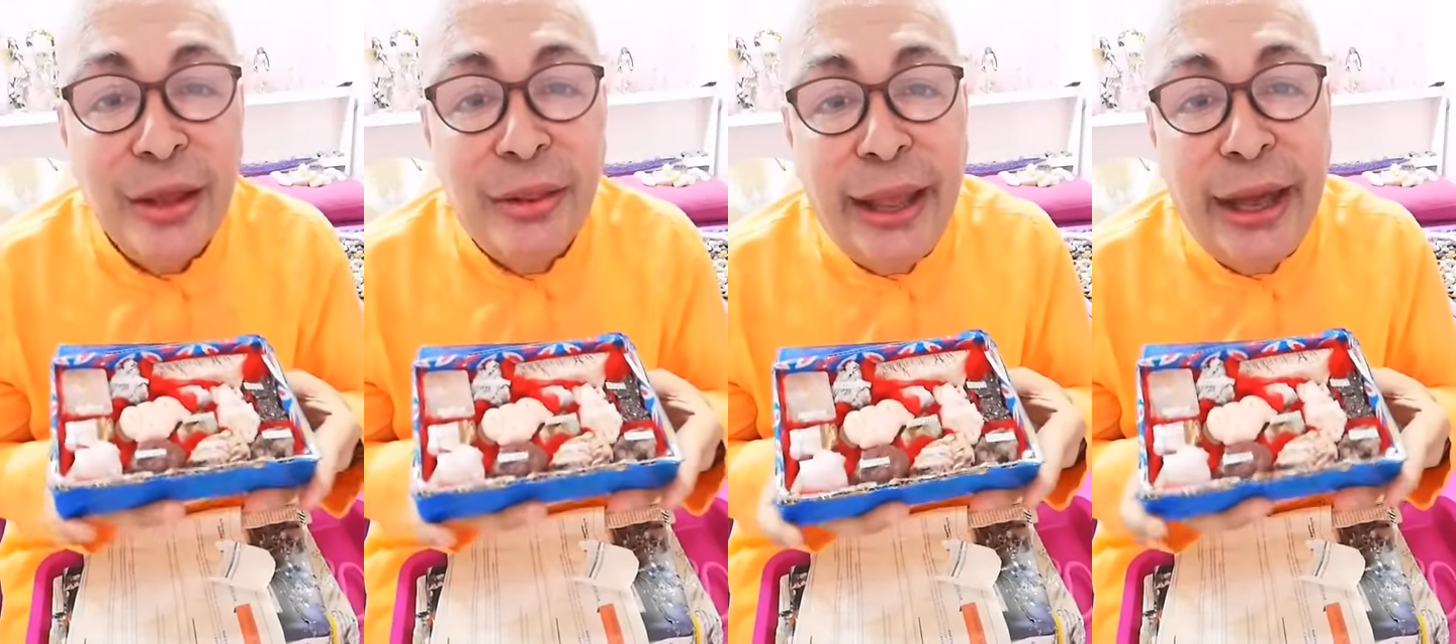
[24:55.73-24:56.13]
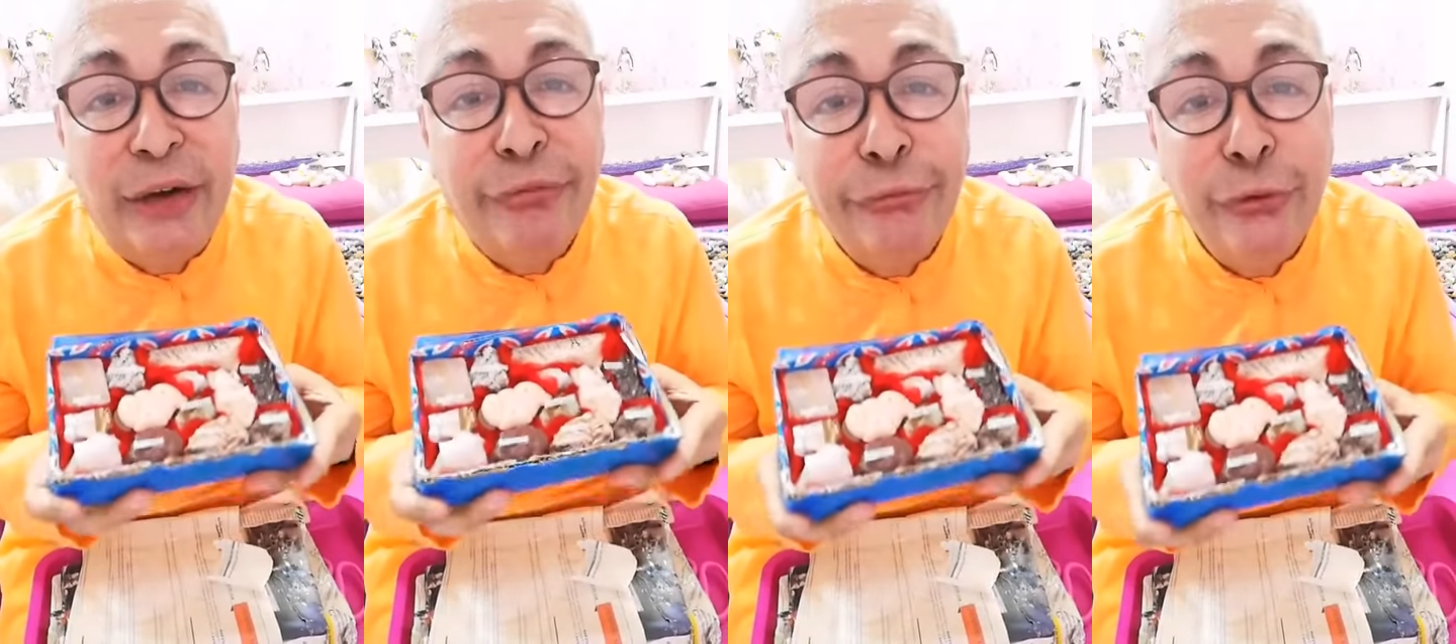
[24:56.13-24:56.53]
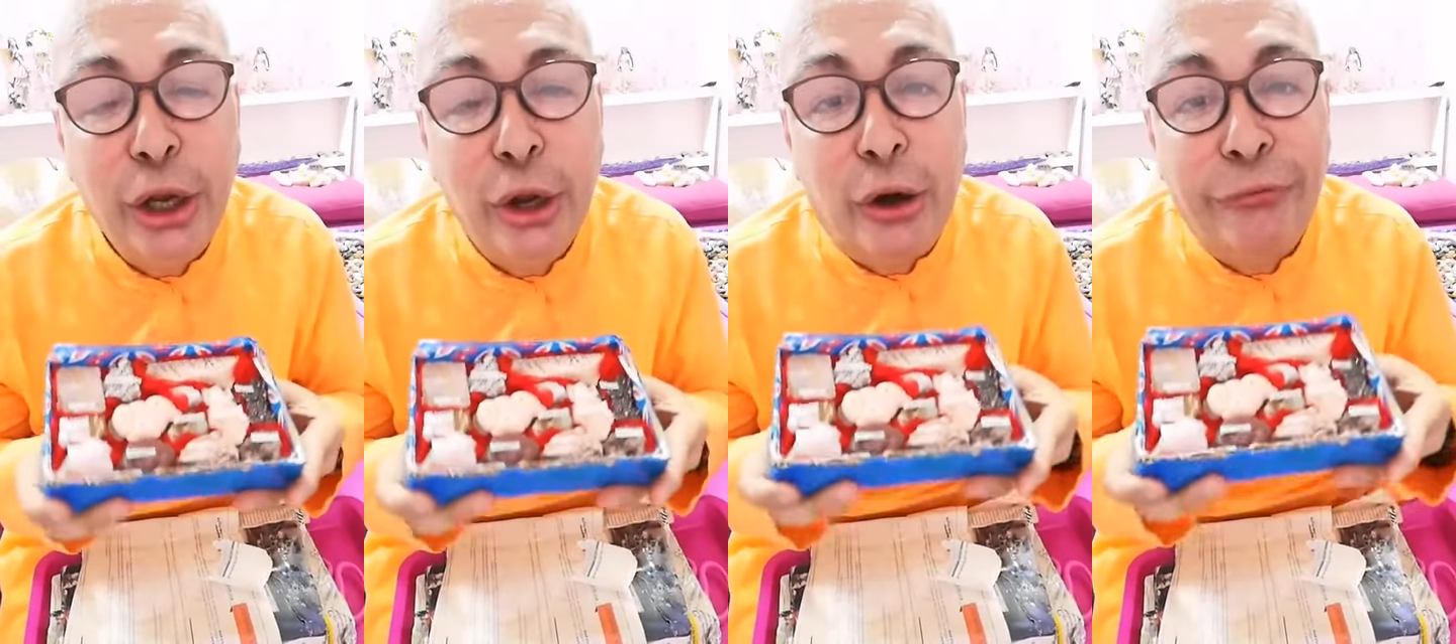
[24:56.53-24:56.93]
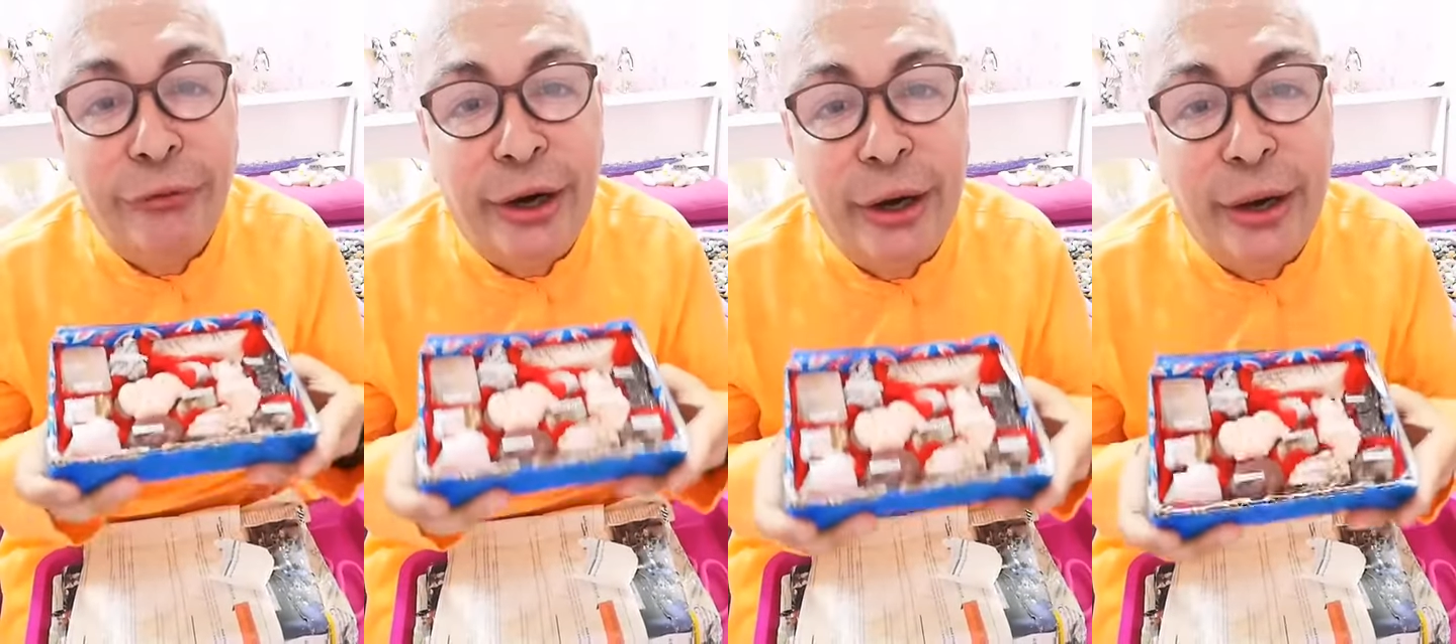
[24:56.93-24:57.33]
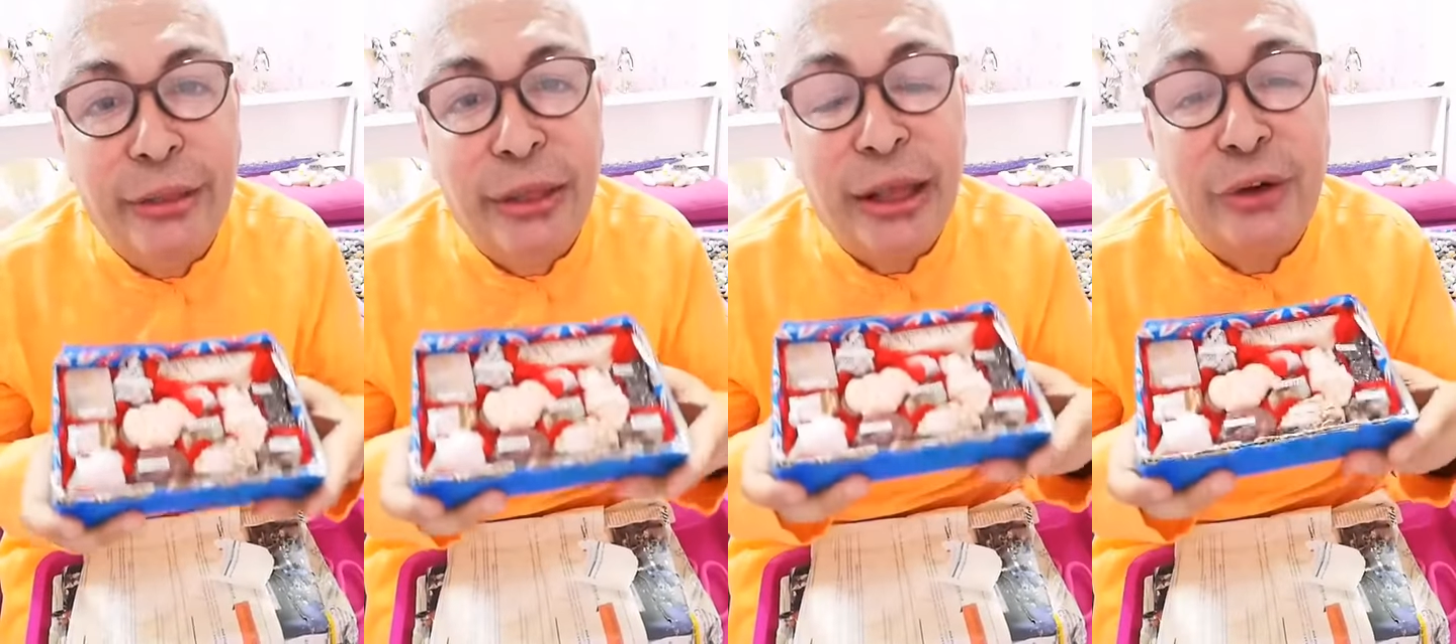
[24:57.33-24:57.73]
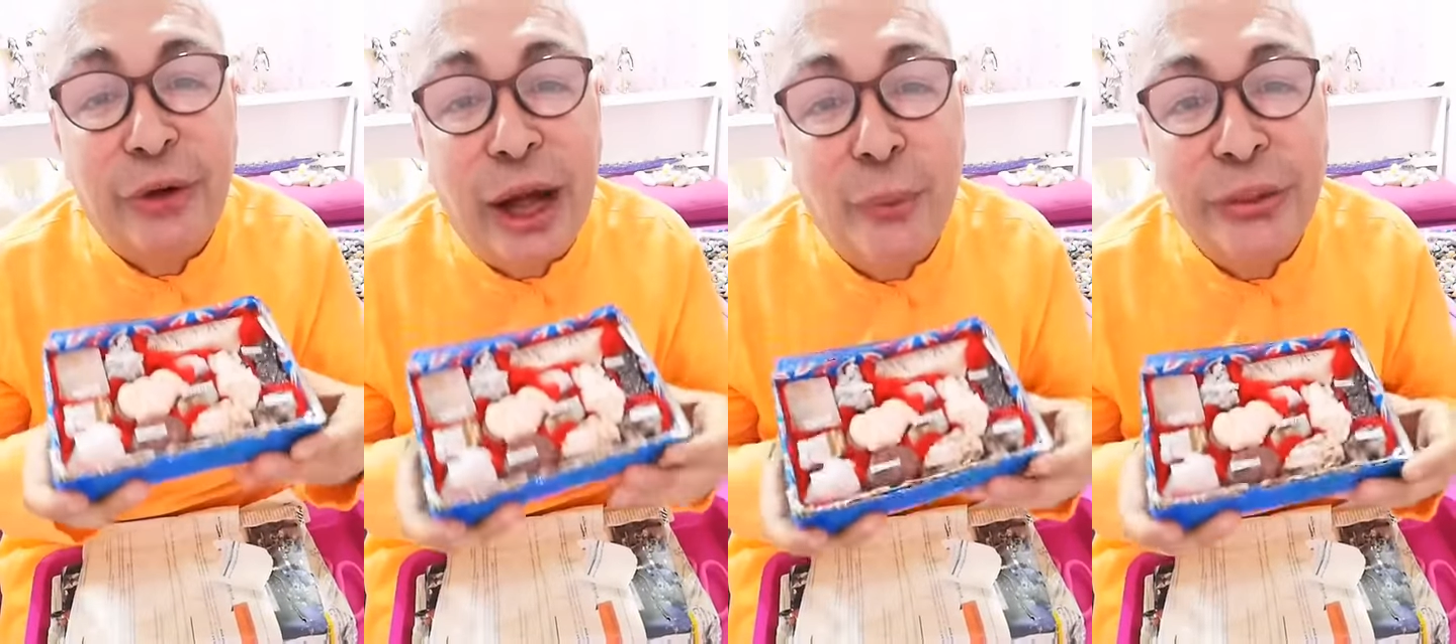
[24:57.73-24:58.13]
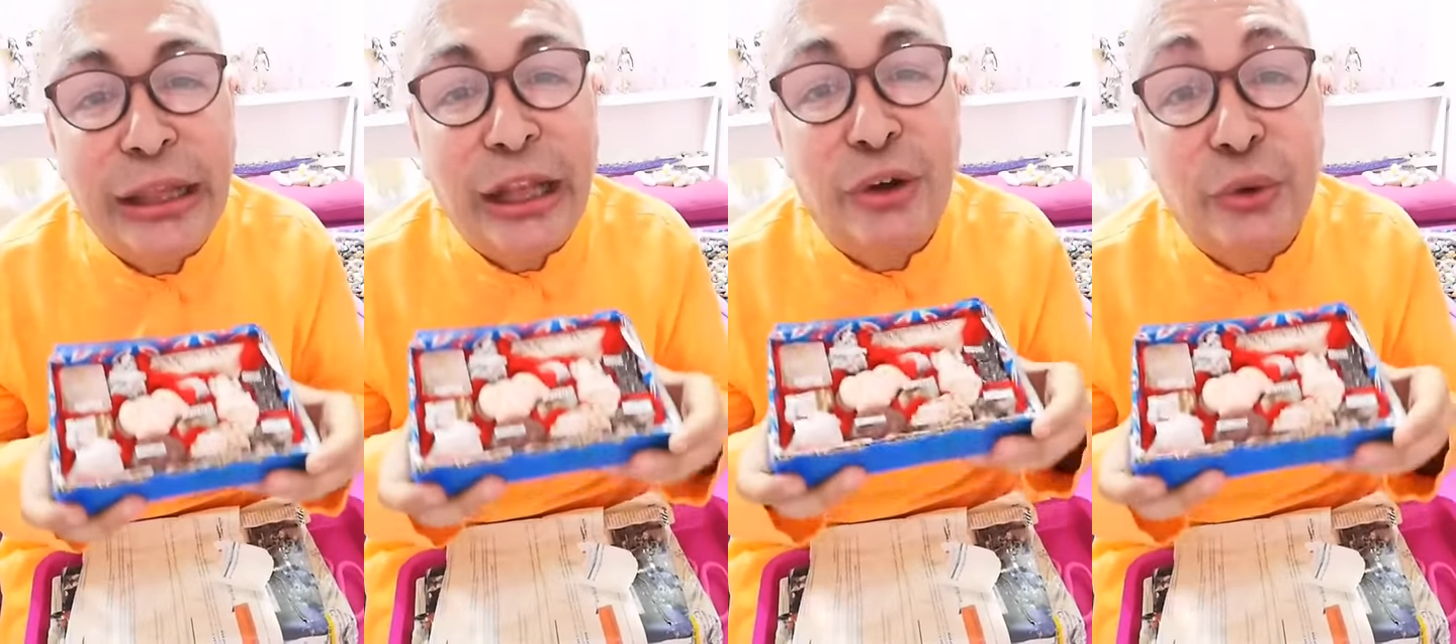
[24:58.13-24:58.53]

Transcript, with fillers: They are full of earthing, grounding,